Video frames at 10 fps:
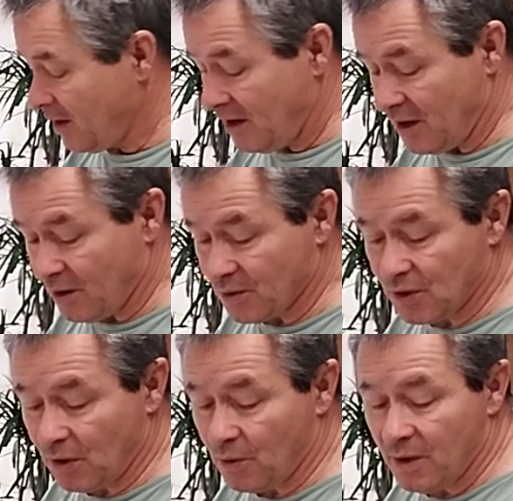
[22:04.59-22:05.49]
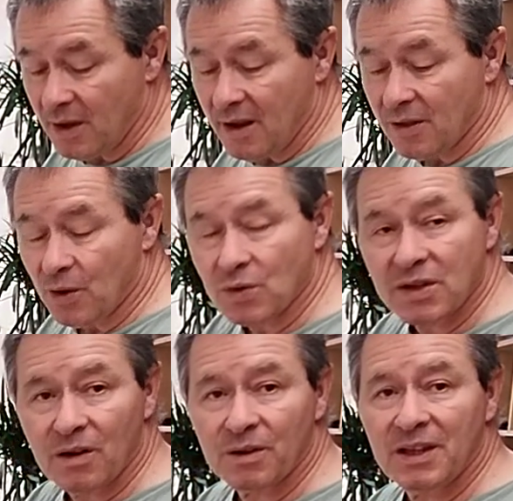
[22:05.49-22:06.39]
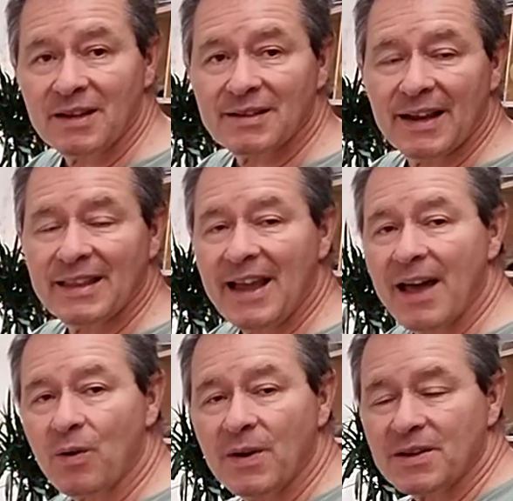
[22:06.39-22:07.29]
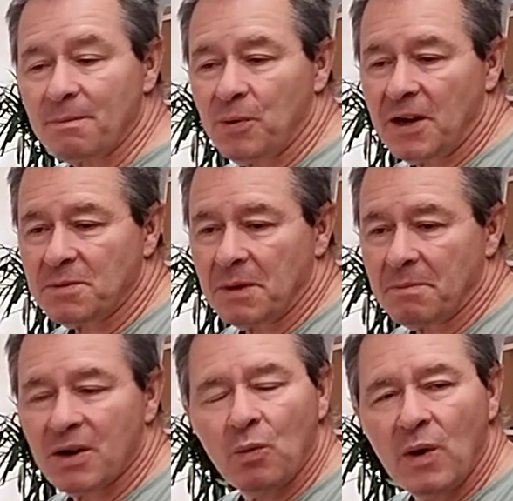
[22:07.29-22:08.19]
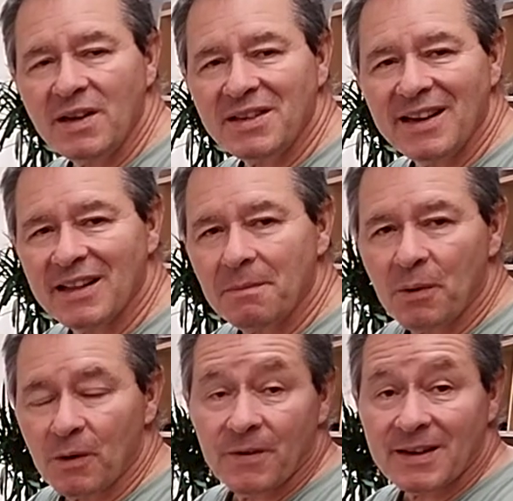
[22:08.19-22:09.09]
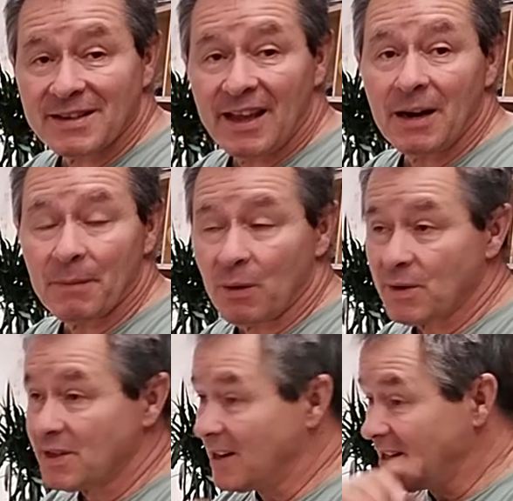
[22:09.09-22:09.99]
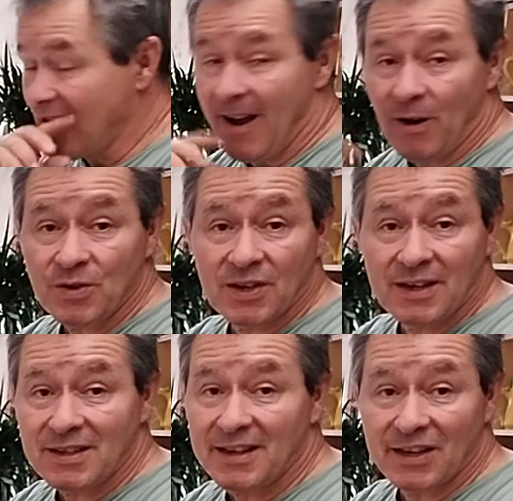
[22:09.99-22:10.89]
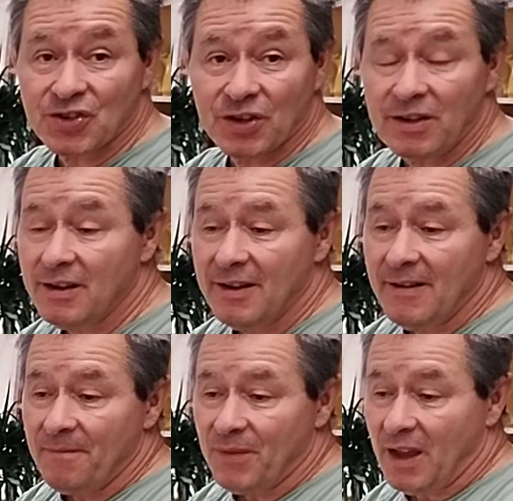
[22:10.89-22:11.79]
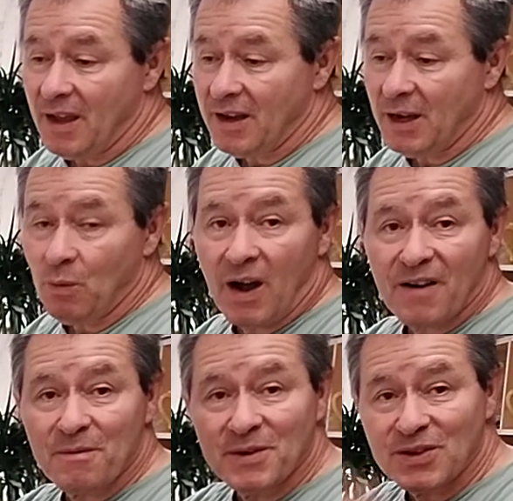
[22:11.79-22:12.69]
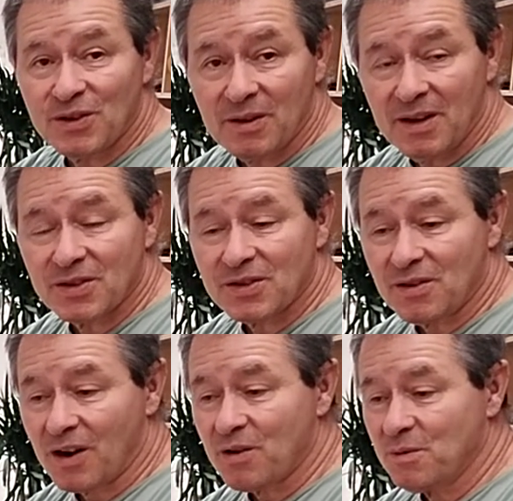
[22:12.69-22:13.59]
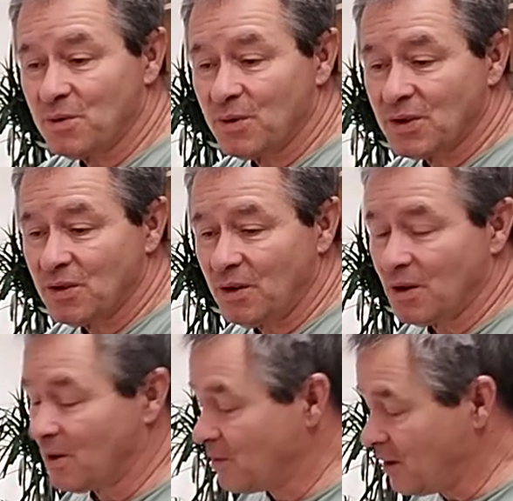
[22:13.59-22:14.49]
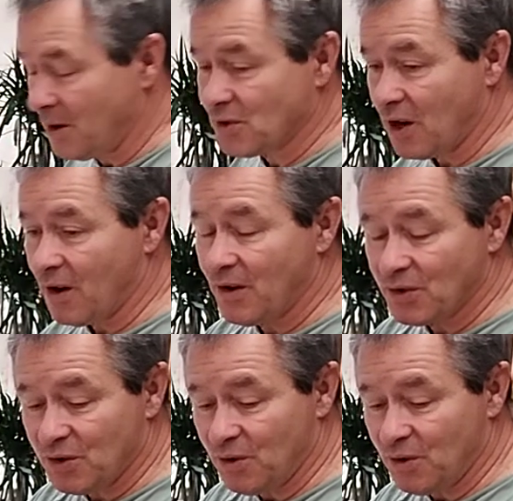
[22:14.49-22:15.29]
You know, so those little things like that always impressed me, but it wasn't in the perfect setup. It was in his house, in his kitchen, and he walked from his dark room to his studio. His dark room